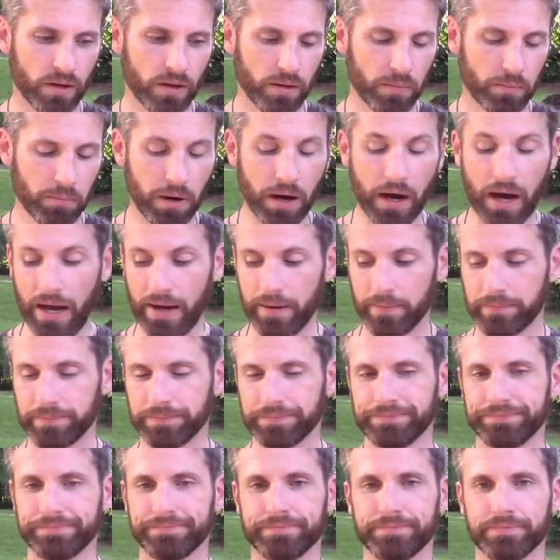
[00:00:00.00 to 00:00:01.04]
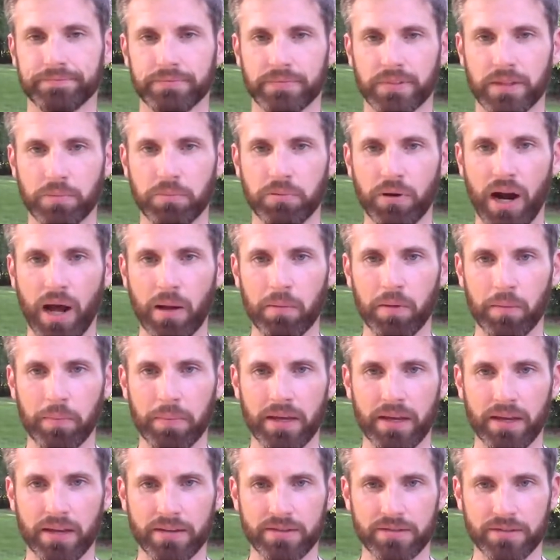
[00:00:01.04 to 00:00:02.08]
But the problem
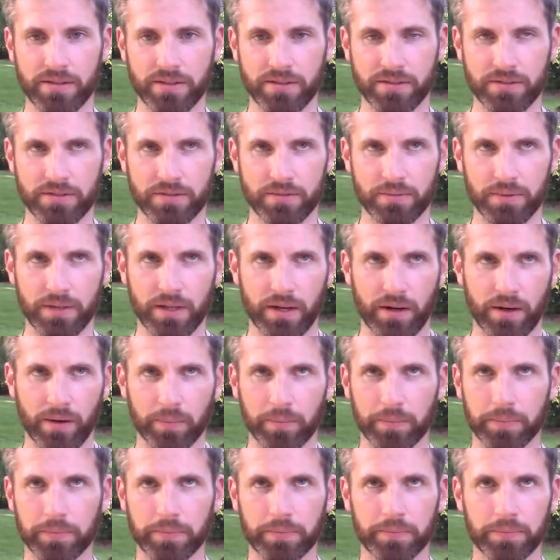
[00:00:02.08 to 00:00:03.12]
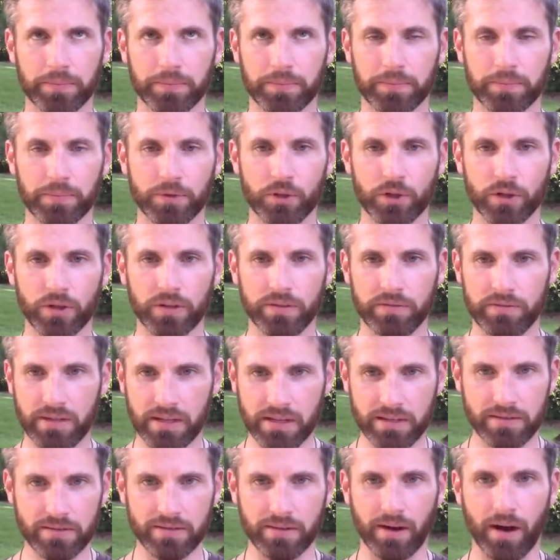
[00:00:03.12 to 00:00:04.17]
is good,
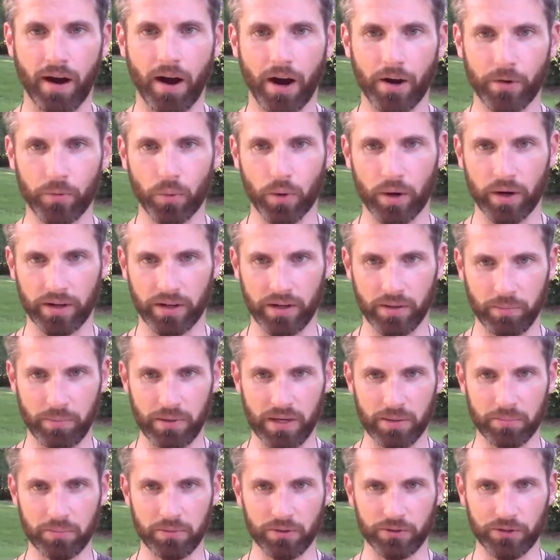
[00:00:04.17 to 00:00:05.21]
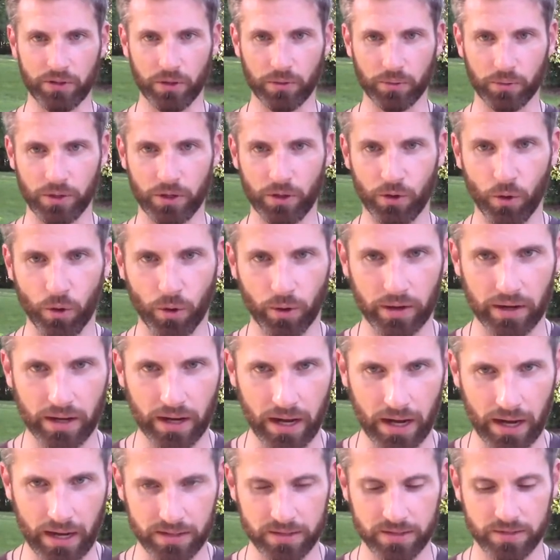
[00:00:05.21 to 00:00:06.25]
decent, hardworking people don't get
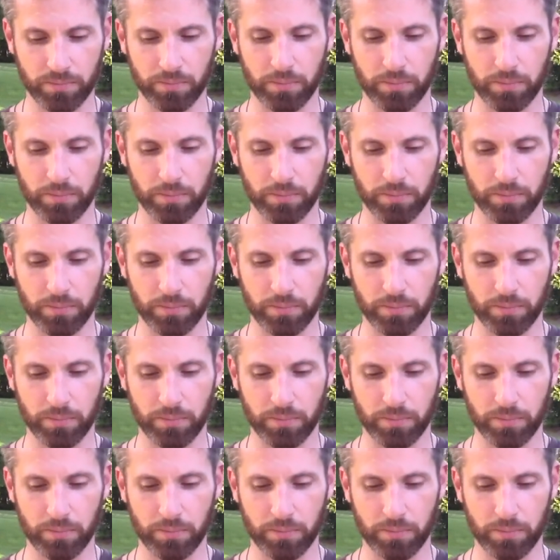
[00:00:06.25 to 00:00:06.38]
organized.